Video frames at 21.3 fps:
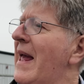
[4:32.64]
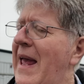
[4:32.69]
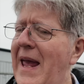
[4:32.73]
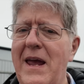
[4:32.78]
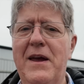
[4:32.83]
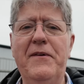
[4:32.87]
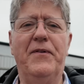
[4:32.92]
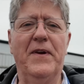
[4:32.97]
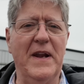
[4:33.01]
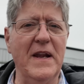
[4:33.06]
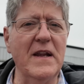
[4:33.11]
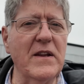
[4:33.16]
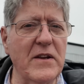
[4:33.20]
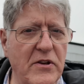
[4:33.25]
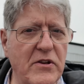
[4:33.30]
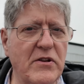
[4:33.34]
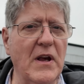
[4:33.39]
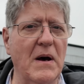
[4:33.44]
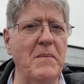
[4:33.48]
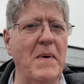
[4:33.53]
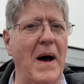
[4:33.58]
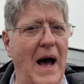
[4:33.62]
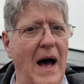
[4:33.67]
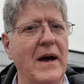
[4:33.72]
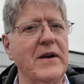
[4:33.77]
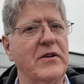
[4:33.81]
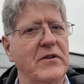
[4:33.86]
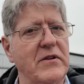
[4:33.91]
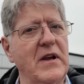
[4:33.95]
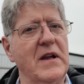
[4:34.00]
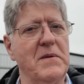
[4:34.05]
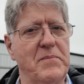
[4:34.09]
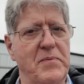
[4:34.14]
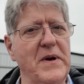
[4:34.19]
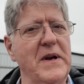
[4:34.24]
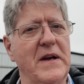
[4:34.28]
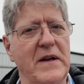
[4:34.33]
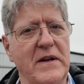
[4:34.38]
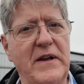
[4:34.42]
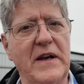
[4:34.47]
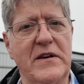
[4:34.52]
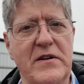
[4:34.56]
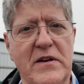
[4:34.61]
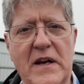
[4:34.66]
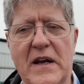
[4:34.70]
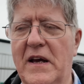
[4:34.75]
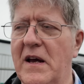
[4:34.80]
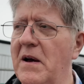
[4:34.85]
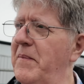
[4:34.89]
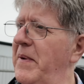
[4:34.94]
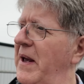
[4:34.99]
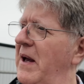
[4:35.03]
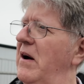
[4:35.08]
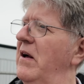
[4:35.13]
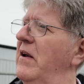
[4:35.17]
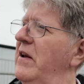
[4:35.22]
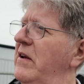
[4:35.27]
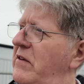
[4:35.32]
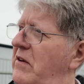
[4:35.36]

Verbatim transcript: Even in the summer, I see the preconditioning coming on.